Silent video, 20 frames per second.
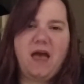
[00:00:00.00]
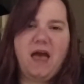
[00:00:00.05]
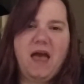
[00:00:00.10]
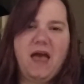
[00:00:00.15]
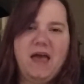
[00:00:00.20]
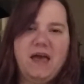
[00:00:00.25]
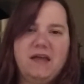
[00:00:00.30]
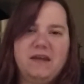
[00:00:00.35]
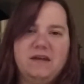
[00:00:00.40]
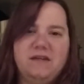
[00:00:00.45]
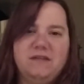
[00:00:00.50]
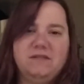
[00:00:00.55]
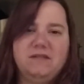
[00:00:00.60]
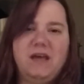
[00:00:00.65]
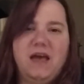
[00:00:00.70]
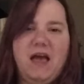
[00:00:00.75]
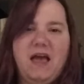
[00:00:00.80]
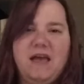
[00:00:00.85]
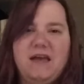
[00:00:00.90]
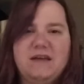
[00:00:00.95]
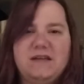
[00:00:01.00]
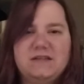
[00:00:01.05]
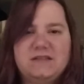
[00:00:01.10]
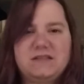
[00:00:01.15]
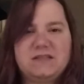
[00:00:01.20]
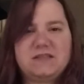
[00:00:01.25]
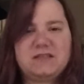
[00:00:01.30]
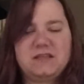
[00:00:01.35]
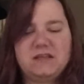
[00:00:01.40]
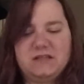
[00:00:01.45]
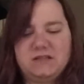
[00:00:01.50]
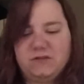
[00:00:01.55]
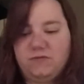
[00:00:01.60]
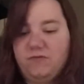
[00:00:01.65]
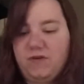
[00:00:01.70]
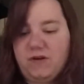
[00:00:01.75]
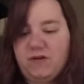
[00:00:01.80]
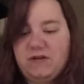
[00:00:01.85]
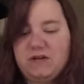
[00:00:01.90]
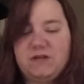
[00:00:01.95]
And it's
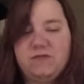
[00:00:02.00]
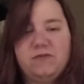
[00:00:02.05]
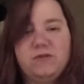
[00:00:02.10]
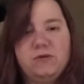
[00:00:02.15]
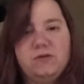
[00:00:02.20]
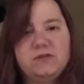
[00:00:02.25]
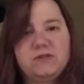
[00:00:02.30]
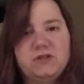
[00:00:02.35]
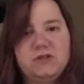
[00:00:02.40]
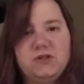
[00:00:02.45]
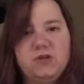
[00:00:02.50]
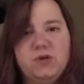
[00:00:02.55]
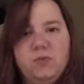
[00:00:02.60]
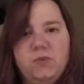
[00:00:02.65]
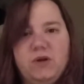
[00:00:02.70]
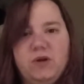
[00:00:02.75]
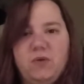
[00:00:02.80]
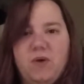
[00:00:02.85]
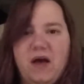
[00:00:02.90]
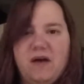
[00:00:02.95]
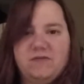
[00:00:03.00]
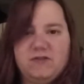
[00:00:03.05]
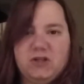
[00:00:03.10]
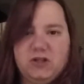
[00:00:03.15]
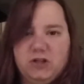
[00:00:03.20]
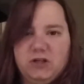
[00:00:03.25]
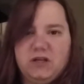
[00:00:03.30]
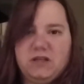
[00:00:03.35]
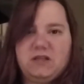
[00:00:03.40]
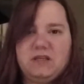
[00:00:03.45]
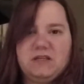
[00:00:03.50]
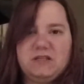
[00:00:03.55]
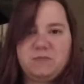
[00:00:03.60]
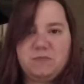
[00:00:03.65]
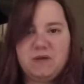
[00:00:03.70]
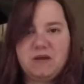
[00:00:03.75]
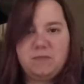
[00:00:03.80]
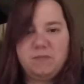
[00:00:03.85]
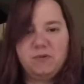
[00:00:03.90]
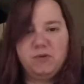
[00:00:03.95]
very difficult to do when you have to look at these
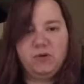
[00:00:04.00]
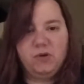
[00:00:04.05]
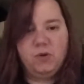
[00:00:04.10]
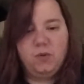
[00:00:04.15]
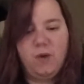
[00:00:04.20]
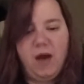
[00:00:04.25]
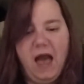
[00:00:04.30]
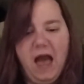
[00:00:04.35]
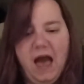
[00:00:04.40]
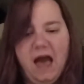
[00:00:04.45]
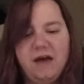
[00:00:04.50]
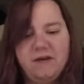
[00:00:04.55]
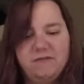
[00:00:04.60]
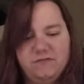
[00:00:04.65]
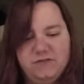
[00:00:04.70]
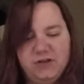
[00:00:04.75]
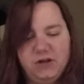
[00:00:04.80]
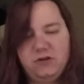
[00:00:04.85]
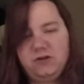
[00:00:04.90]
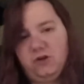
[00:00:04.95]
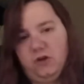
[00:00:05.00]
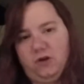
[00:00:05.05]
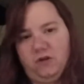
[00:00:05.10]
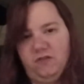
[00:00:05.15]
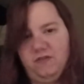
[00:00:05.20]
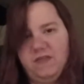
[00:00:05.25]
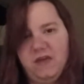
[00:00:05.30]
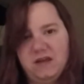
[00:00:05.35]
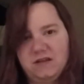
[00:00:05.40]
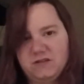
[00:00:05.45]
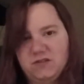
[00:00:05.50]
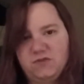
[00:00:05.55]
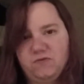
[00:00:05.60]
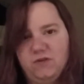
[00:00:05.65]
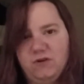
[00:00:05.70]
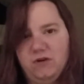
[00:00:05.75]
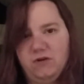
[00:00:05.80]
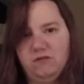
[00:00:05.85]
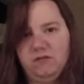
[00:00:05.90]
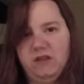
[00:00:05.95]
people who have done good things
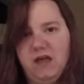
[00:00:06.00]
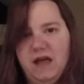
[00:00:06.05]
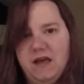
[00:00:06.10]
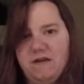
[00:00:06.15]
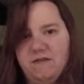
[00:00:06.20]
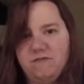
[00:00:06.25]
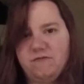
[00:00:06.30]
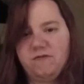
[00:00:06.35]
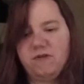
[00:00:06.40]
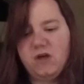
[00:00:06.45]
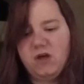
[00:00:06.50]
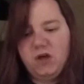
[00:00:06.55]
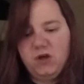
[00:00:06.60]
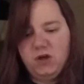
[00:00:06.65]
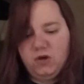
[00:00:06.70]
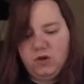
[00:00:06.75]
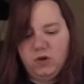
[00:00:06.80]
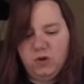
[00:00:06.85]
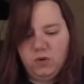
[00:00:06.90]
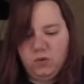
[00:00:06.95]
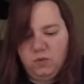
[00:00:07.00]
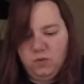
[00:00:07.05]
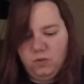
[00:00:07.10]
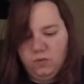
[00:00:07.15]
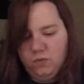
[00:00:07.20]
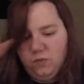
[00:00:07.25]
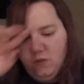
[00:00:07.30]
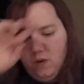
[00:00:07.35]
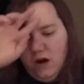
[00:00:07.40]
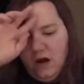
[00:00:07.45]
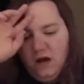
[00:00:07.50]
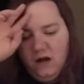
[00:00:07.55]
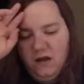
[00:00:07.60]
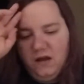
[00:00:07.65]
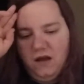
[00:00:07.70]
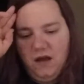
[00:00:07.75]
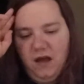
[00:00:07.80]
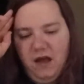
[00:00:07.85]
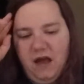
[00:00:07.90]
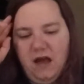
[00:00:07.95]
for your life, who
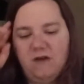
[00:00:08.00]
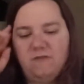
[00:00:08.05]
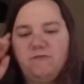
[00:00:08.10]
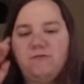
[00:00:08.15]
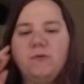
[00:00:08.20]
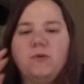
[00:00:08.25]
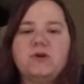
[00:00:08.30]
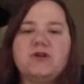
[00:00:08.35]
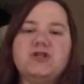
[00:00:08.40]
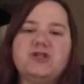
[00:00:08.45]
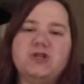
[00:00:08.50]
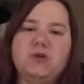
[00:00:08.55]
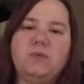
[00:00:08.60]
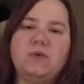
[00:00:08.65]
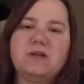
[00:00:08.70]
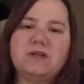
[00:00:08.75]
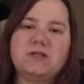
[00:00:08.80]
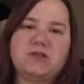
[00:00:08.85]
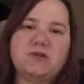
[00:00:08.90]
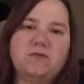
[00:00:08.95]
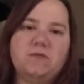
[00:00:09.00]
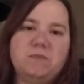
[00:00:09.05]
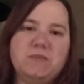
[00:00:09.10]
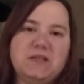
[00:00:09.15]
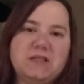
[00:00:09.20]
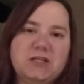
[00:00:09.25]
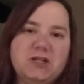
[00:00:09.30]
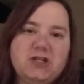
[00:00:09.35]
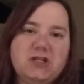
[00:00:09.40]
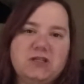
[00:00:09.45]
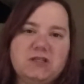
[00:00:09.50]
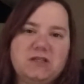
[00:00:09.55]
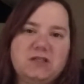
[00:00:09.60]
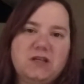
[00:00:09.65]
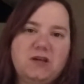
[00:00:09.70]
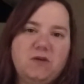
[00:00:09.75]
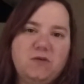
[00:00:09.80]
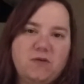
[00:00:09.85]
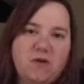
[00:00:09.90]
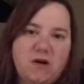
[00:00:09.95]
have forced you into certain positions
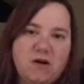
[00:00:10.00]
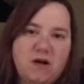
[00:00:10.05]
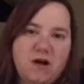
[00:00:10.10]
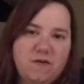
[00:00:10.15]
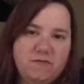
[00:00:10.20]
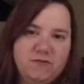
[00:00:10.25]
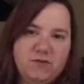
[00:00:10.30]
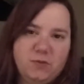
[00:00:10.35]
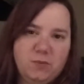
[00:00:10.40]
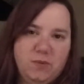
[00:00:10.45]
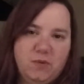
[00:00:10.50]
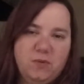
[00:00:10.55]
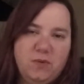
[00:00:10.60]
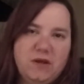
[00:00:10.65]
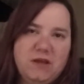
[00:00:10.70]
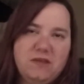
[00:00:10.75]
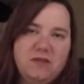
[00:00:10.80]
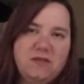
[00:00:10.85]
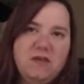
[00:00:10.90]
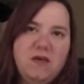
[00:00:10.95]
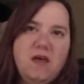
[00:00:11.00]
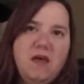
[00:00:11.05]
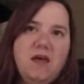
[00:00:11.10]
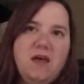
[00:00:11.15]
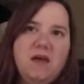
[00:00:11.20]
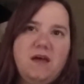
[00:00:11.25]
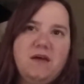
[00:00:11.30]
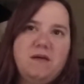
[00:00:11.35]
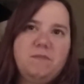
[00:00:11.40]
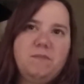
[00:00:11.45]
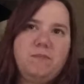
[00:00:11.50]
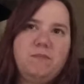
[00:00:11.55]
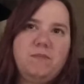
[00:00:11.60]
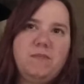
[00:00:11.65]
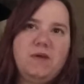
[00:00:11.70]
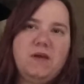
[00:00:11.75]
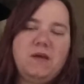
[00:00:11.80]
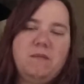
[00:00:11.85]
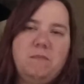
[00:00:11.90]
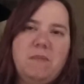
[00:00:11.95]
that you're not comfortable with,
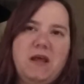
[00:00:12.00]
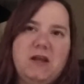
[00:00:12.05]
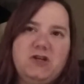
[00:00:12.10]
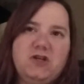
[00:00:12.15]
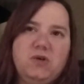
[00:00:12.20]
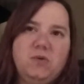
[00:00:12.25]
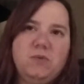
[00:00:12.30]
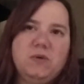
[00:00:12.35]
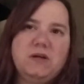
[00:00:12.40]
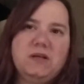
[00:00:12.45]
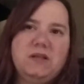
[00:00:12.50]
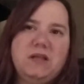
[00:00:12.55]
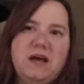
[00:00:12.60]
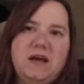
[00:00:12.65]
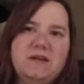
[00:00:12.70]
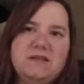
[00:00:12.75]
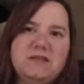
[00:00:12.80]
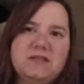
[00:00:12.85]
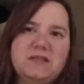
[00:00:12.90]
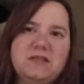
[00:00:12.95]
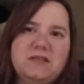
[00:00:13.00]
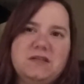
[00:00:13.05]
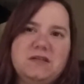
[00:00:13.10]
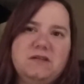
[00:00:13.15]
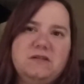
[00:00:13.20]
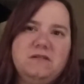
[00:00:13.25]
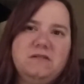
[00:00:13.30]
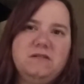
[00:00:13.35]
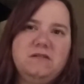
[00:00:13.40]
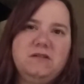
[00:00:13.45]
and made you realize that,